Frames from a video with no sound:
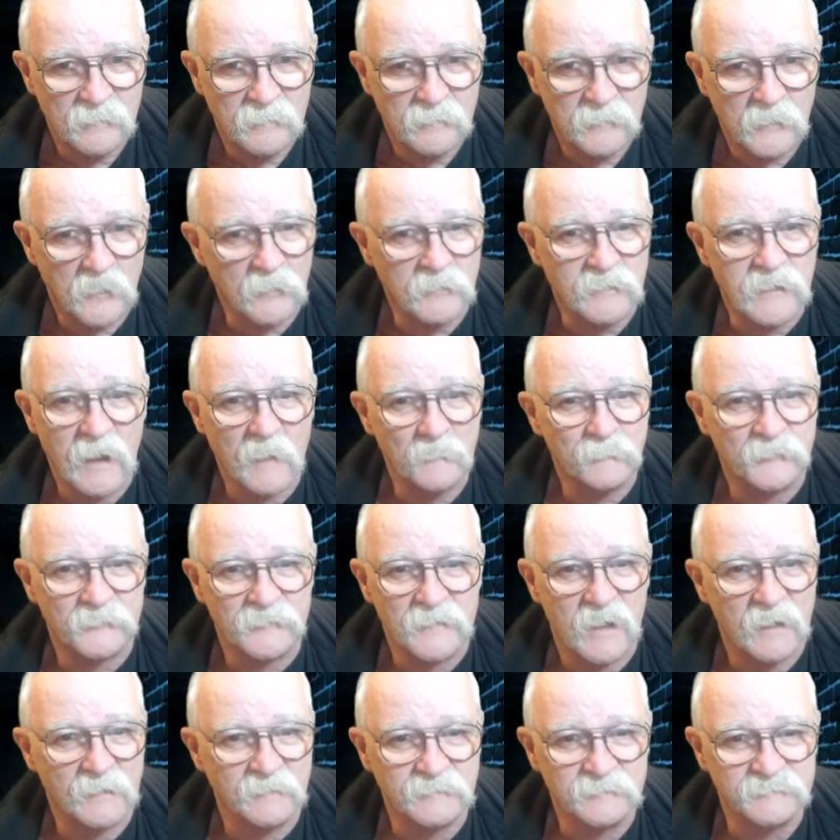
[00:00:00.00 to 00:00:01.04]
Oh, Cop or
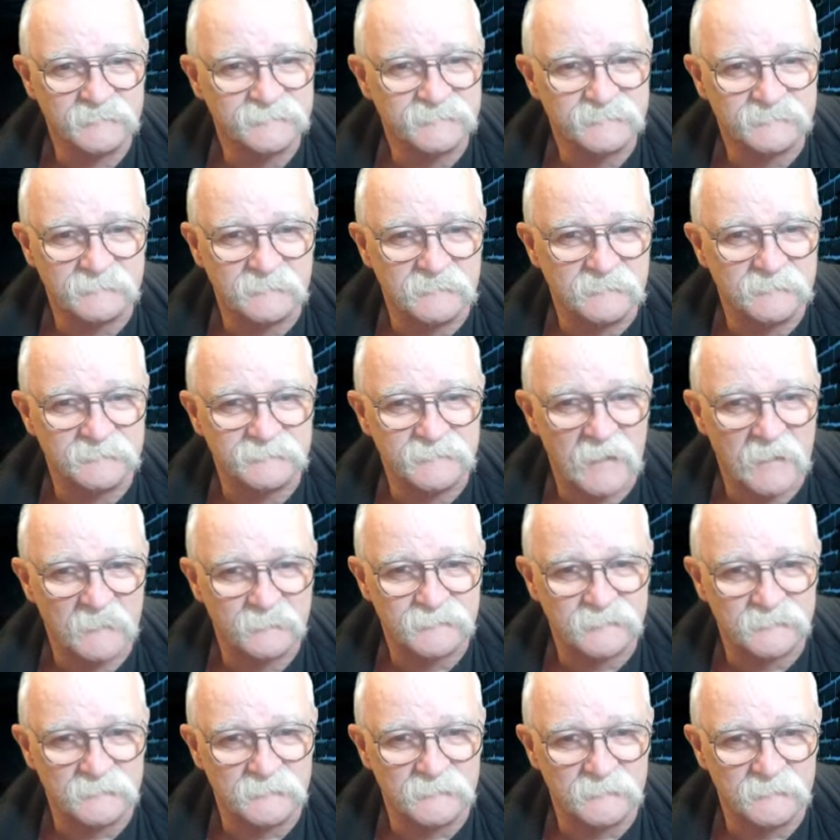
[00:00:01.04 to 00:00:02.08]
not, he's
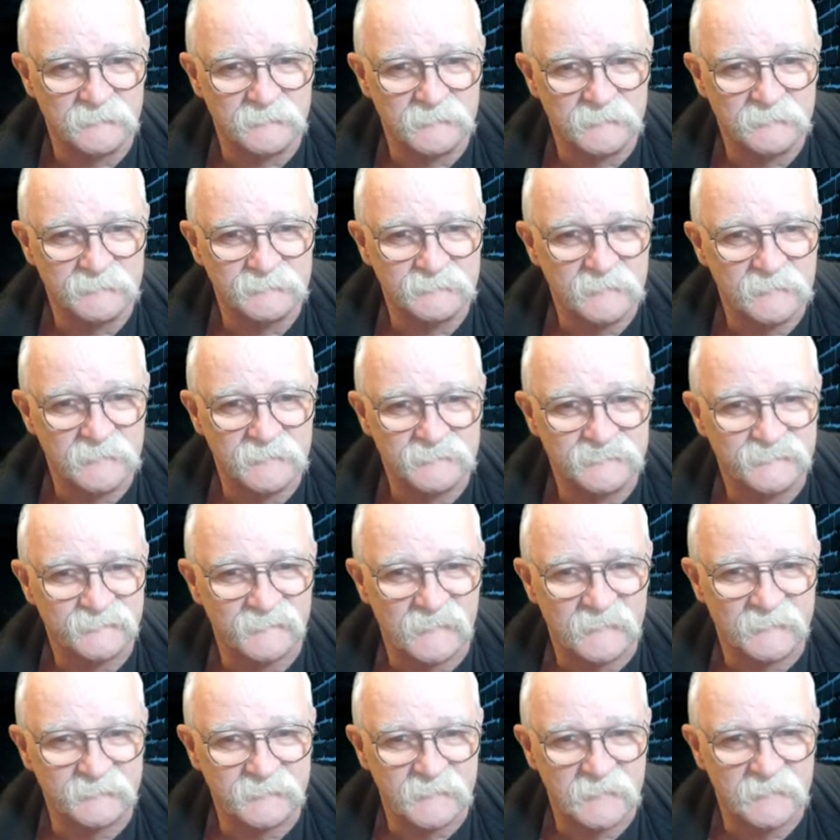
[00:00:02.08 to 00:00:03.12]
absolutely, he's
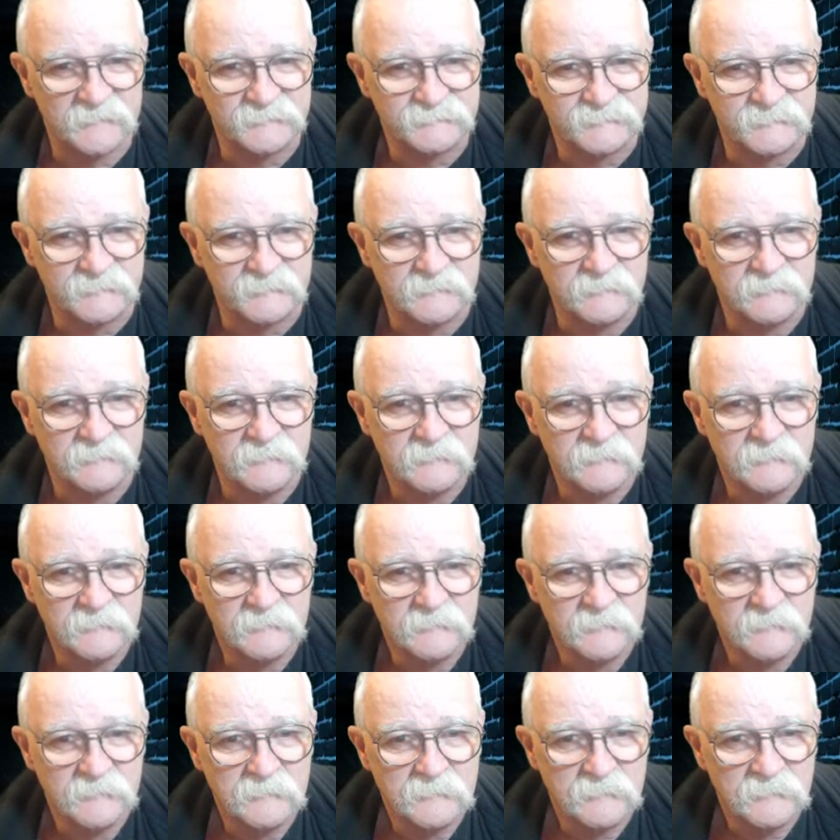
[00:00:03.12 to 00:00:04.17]
fantastic.
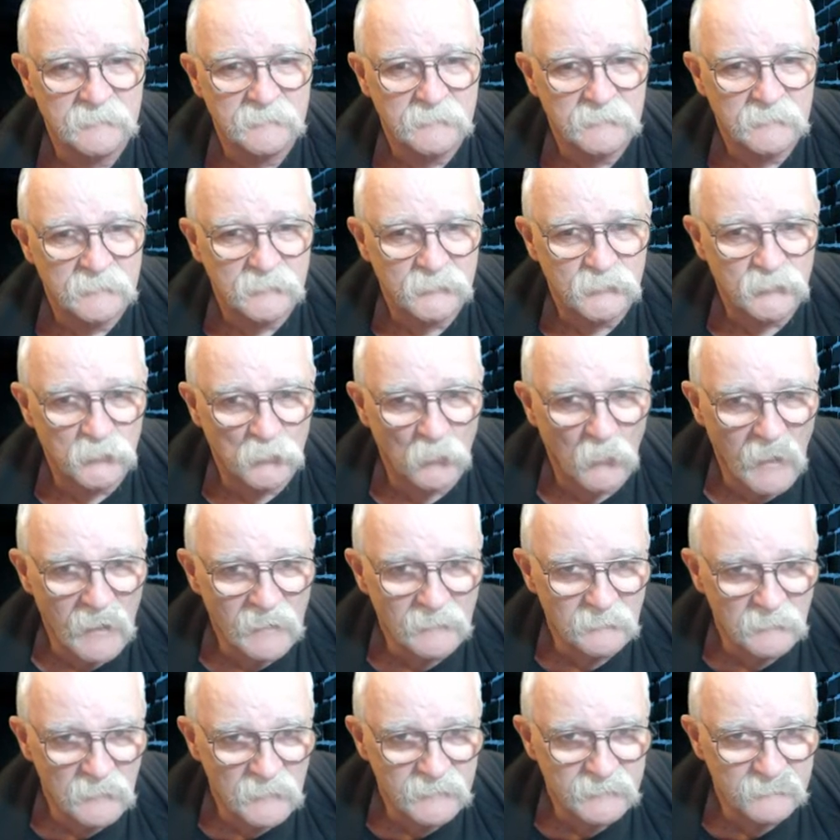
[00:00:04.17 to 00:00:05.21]
Do I
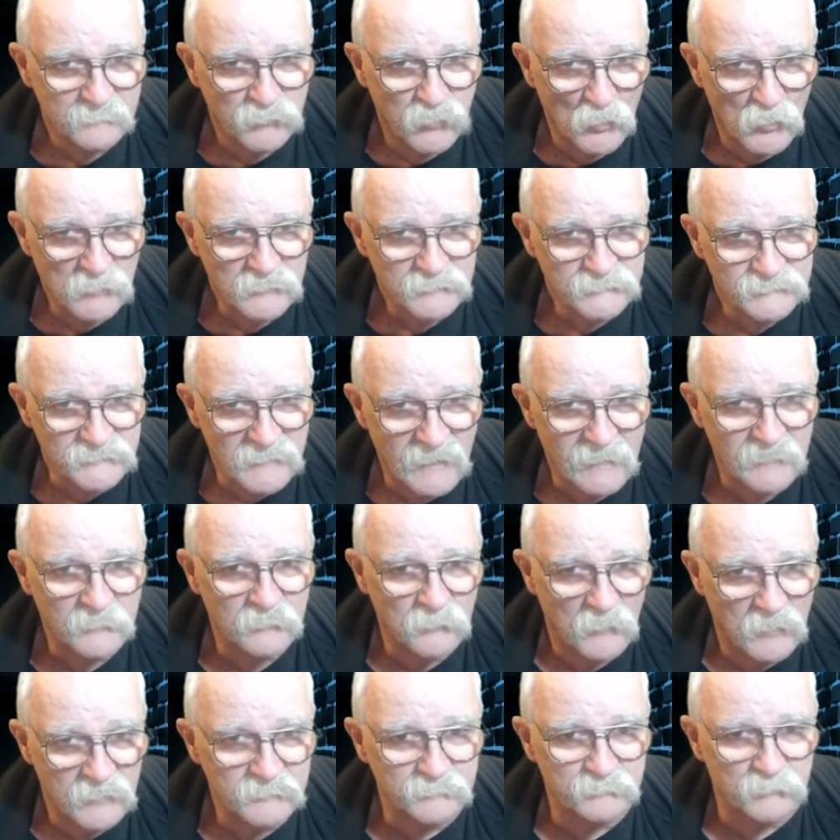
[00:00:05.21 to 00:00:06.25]
like books? I
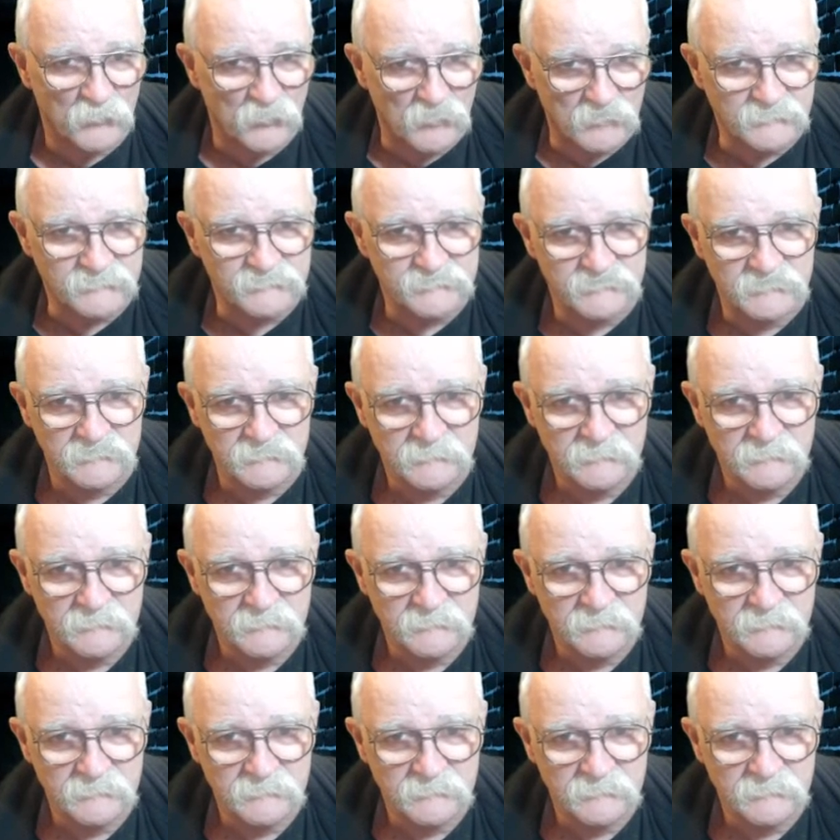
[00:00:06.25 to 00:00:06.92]
write books.